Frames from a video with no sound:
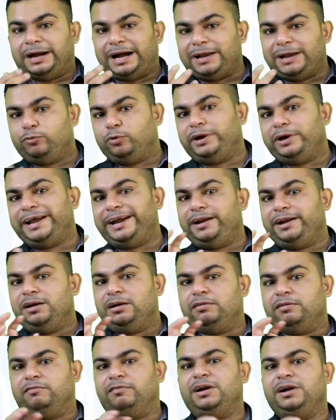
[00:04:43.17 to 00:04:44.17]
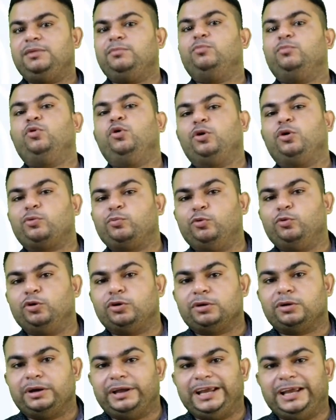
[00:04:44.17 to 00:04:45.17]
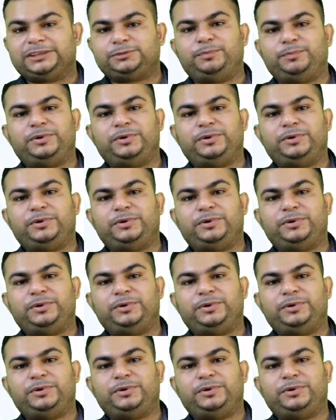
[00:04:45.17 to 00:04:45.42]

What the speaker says: I would add one more book as